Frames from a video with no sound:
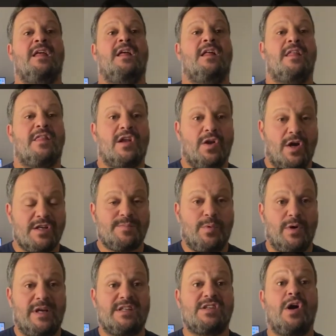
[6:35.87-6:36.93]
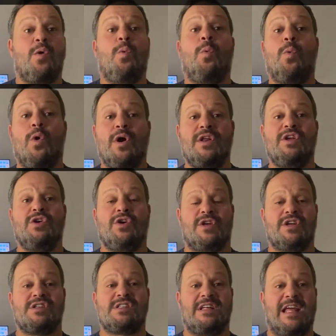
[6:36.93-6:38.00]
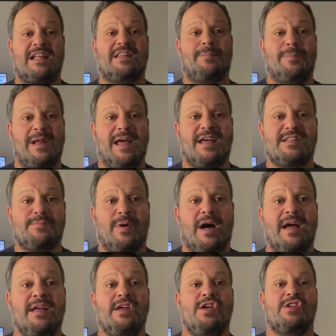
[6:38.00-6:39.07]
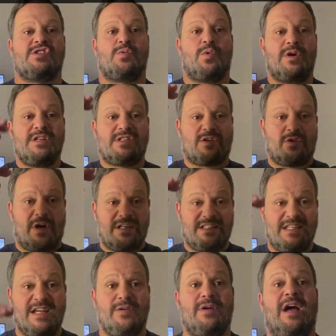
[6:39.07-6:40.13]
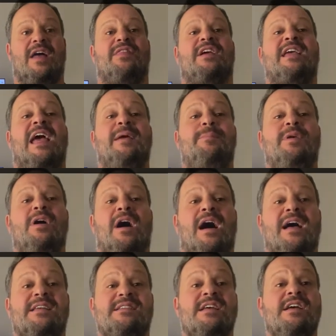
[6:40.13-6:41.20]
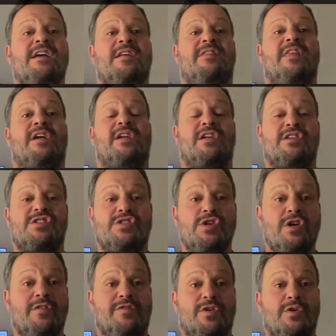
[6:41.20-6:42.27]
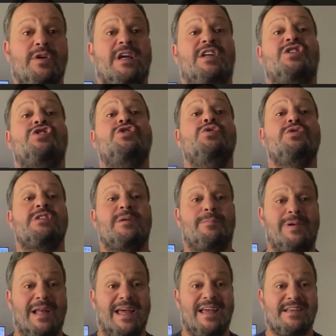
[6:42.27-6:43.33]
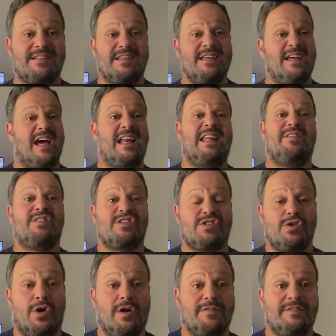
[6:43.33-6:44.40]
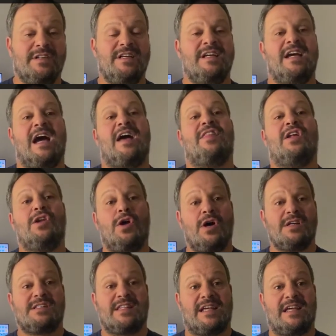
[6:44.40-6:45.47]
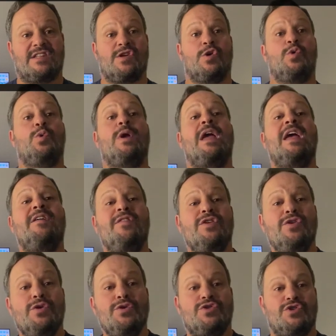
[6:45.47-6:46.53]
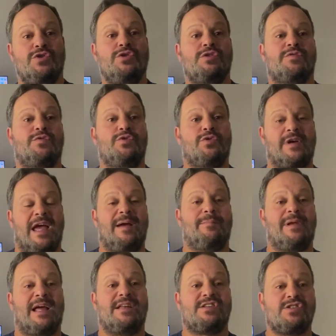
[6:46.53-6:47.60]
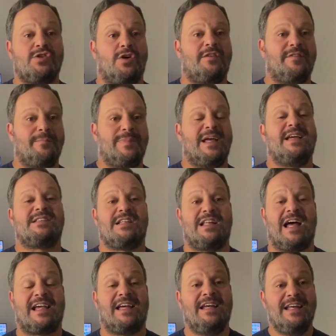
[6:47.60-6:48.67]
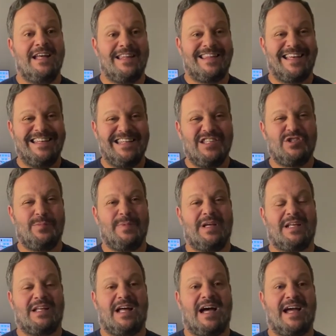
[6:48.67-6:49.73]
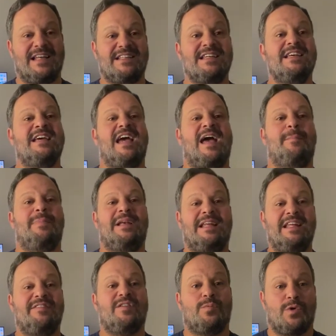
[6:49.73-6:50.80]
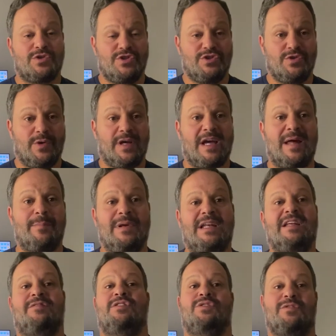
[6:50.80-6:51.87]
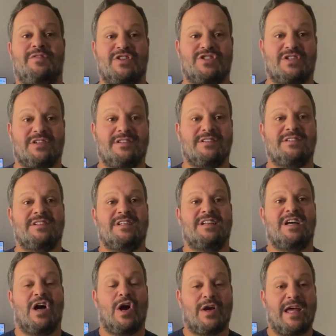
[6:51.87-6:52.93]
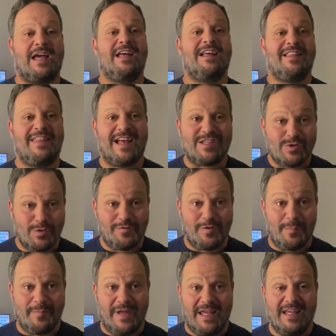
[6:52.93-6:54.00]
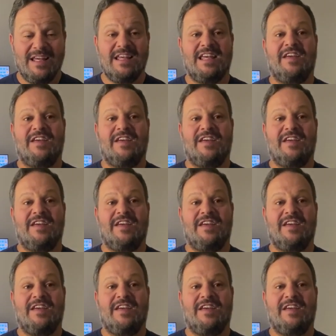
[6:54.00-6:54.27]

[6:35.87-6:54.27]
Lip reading: The last point is, what are you going to select the players by? So what is the criteria and the KPIs that are going to serve you in choosing players and even staff? And the last thing is, whoever you choose for your game plan, staff and players alike, they need to be aligned and believe in what you're doing and believe in your vision. Okay, that's all from me.